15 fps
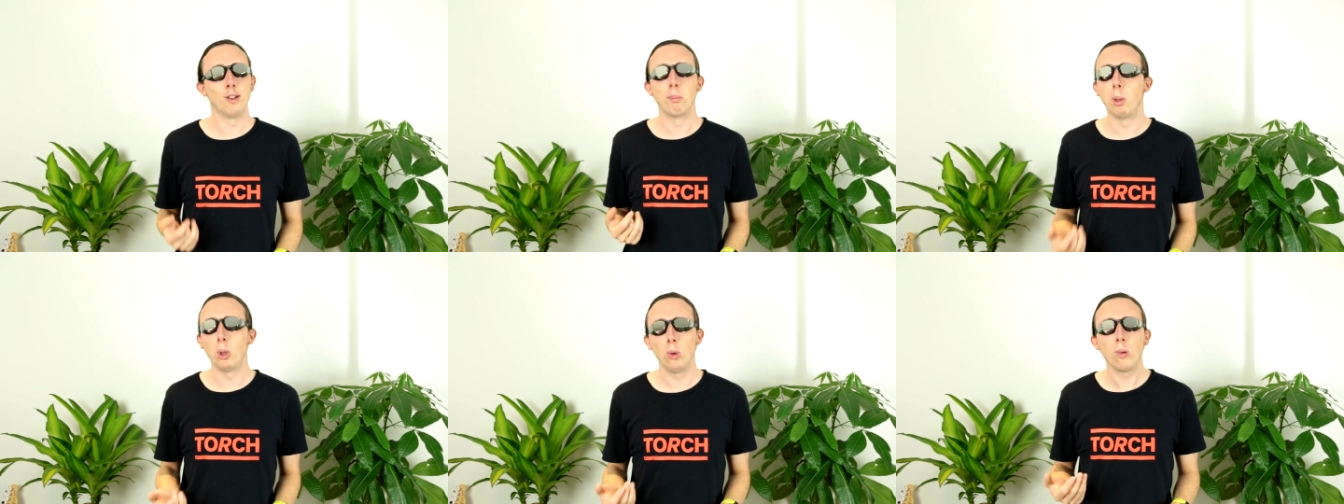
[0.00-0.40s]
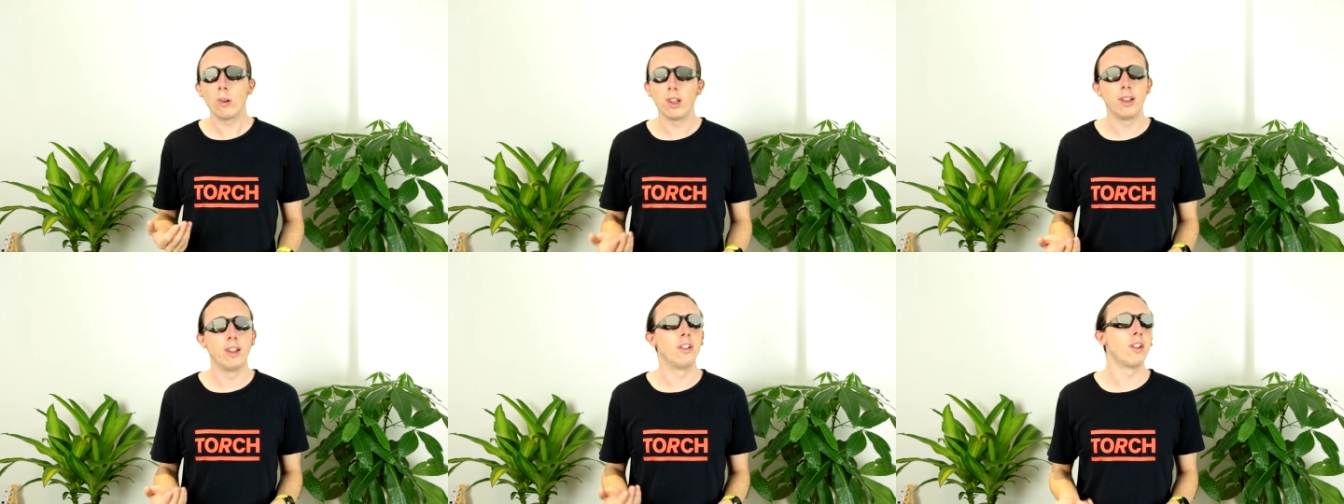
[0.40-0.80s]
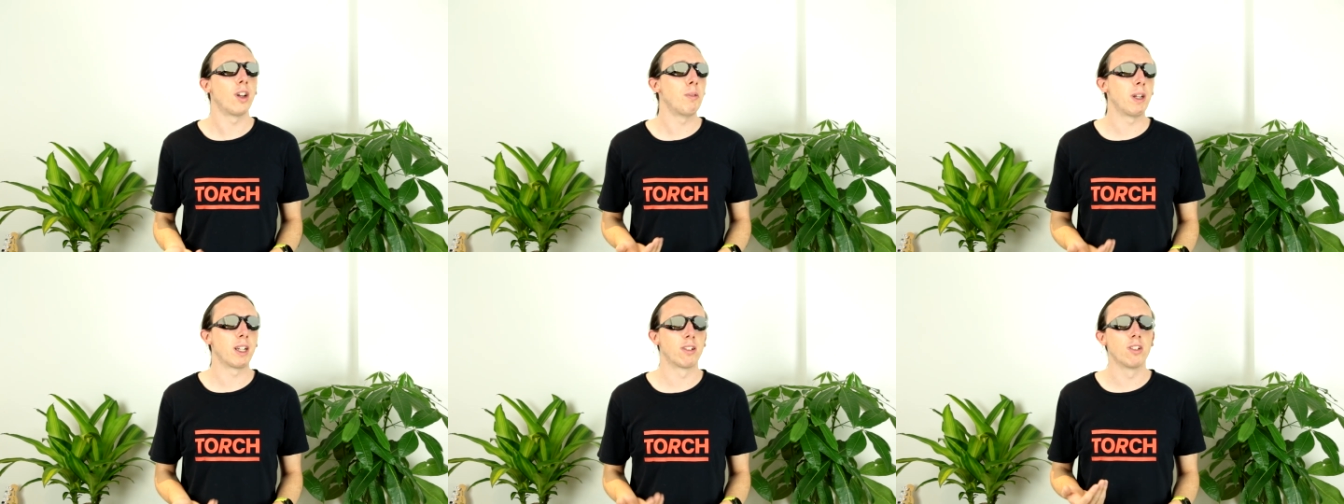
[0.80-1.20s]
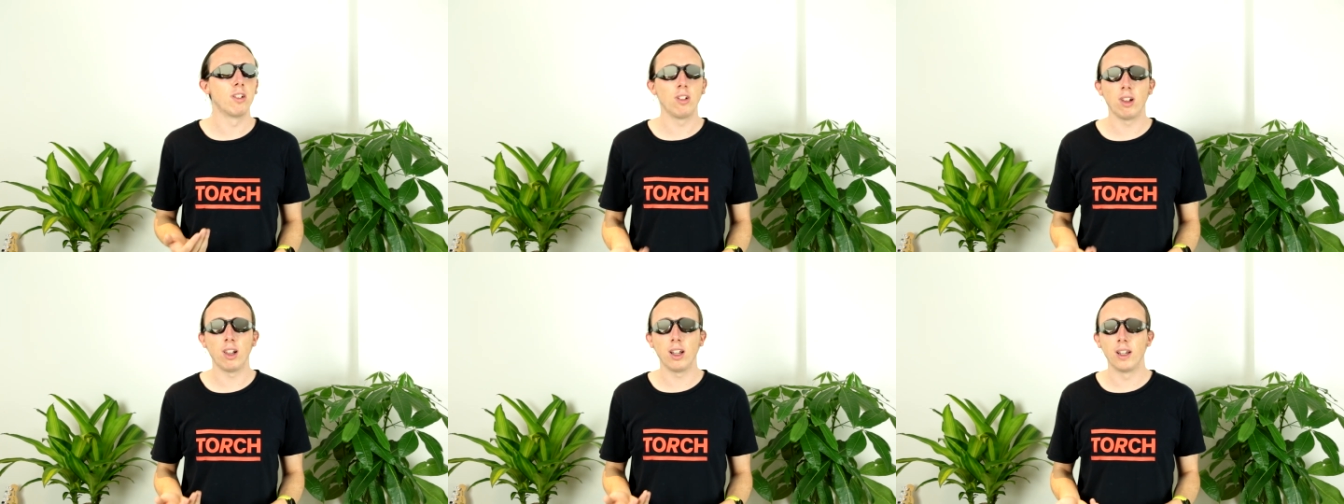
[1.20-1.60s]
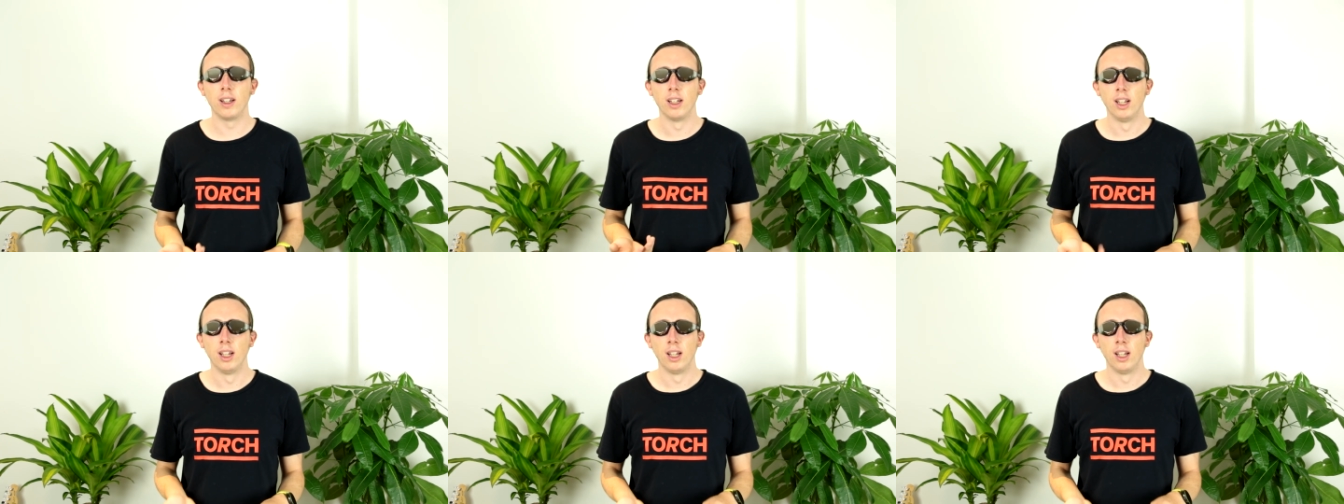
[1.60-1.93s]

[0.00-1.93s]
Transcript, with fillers: the pool and in direct sunlight,